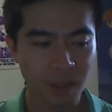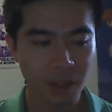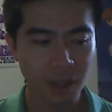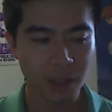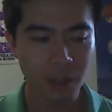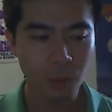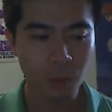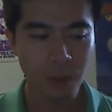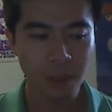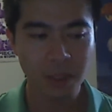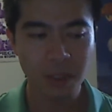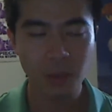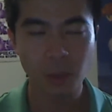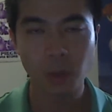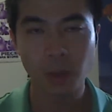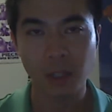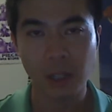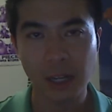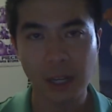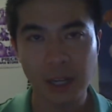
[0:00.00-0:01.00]
are you willing to
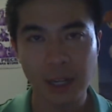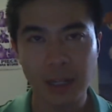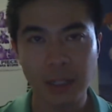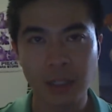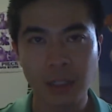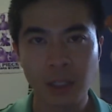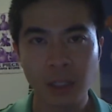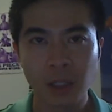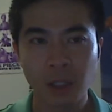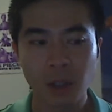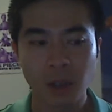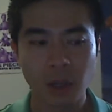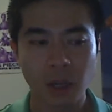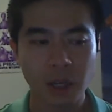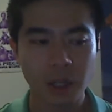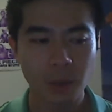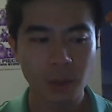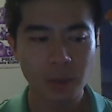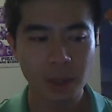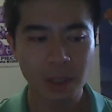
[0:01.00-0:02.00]
work hard? Are
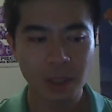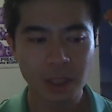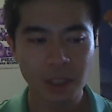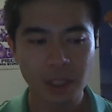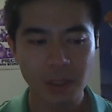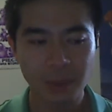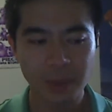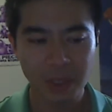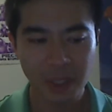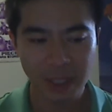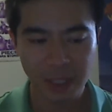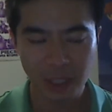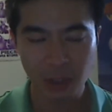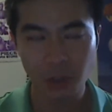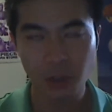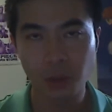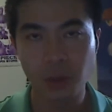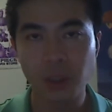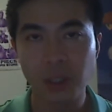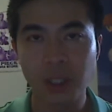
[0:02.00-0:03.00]
you willing to give me the
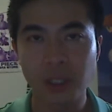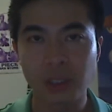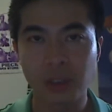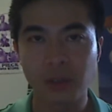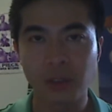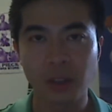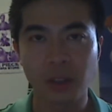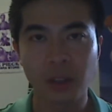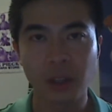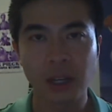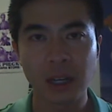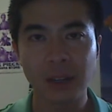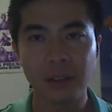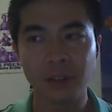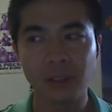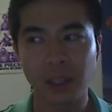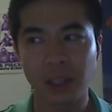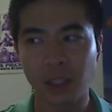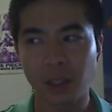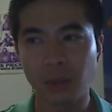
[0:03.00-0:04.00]
next 2 years of your
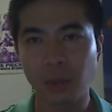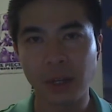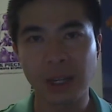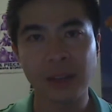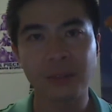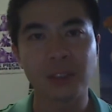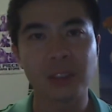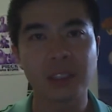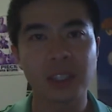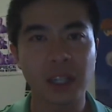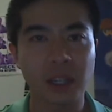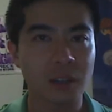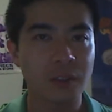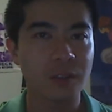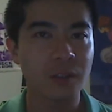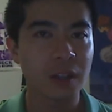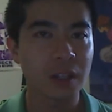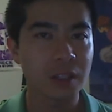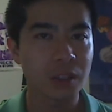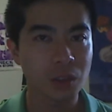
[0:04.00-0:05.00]
life? Like, you might have to
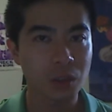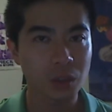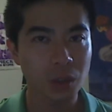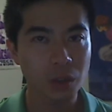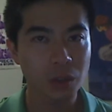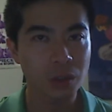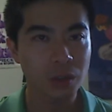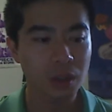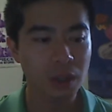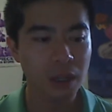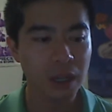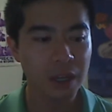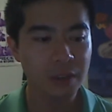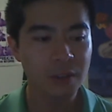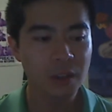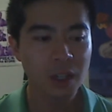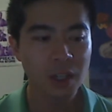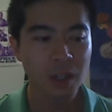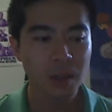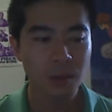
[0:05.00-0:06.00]
sacrifice your social
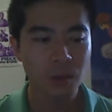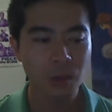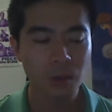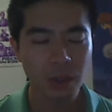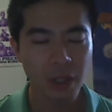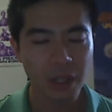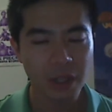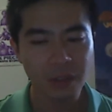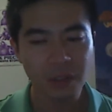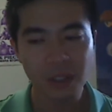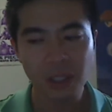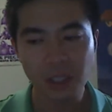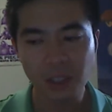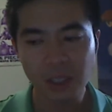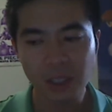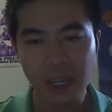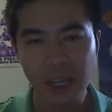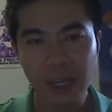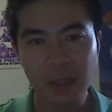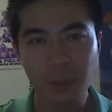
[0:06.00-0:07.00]
life, do everything you
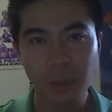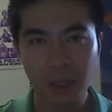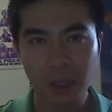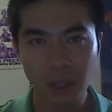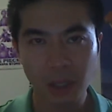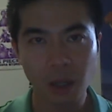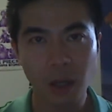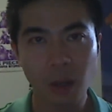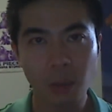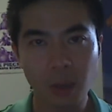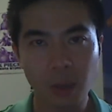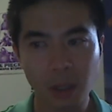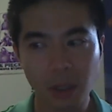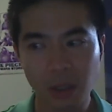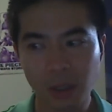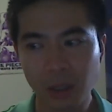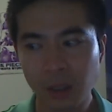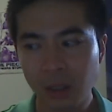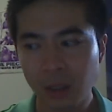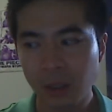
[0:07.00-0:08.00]
can, but then I'm
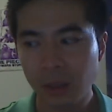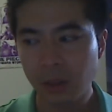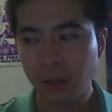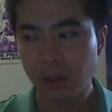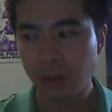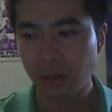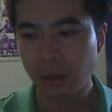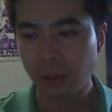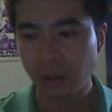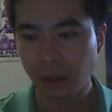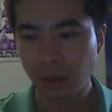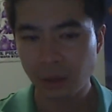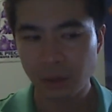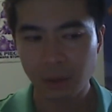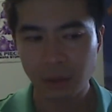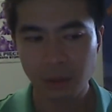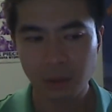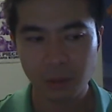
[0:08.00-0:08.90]
gonna, you know,